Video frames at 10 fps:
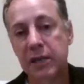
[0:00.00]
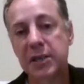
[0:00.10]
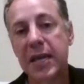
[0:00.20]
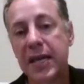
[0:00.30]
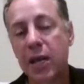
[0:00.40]

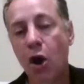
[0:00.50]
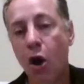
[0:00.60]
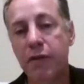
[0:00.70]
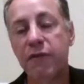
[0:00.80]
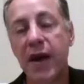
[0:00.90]
taking
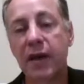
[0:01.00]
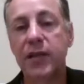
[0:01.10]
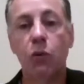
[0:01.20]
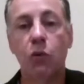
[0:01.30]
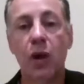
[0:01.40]
all the files
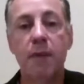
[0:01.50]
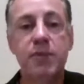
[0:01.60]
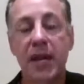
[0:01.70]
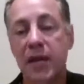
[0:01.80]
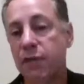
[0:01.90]
that we're
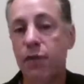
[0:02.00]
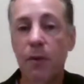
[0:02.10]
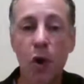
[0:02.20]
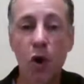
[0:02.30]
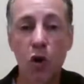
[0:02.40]
updating from
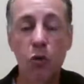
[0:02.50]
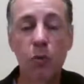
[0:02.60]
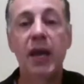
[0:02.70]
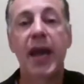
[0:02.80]
home,